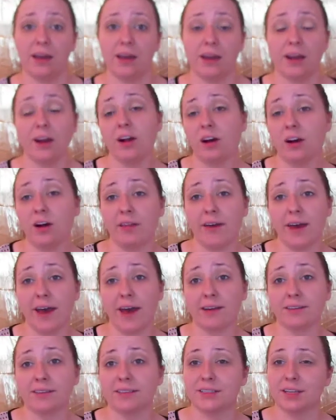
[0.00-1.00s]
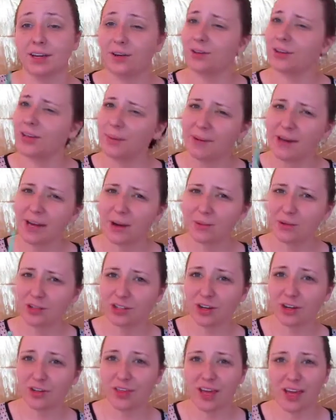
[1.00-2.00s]
and all that. So let me know what
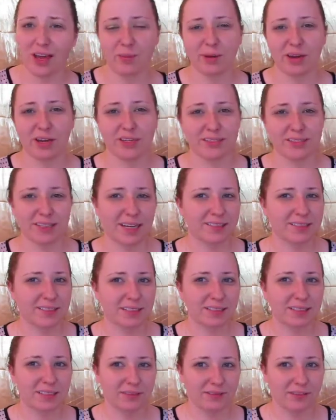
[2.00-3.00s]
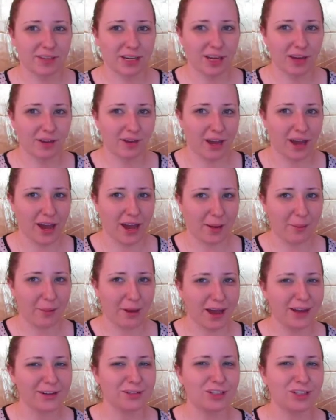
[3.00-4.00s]
y'all think because that's a video that I'm
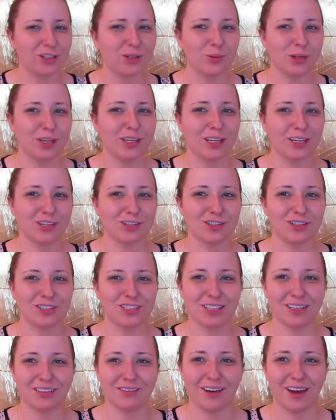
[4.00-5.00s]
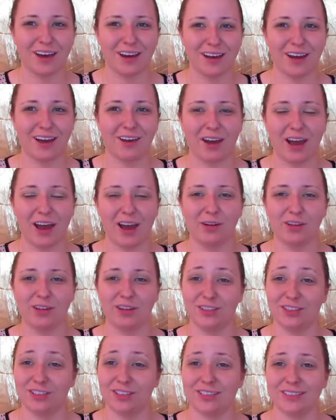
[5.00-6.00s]
actually really interested to find out how it
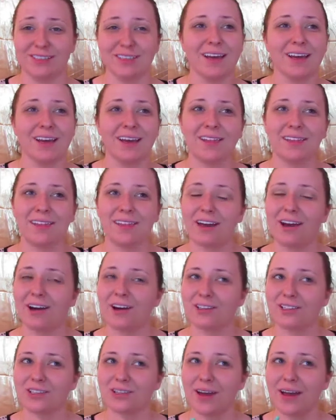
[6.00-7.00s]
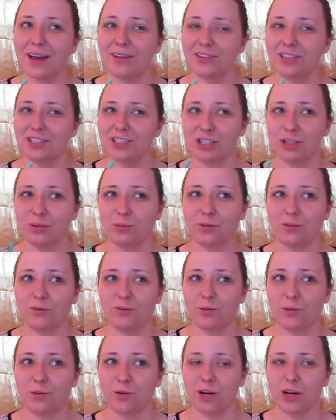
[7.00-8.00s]
looks. They also have a dupe
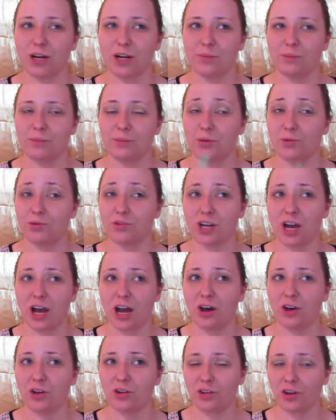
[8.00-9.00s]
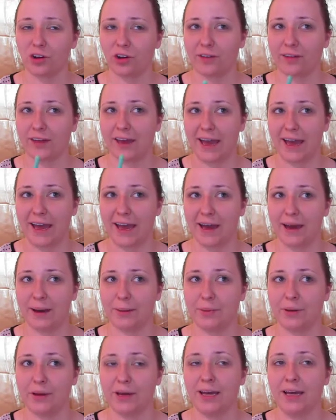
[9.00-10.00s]
for Moonchild on the app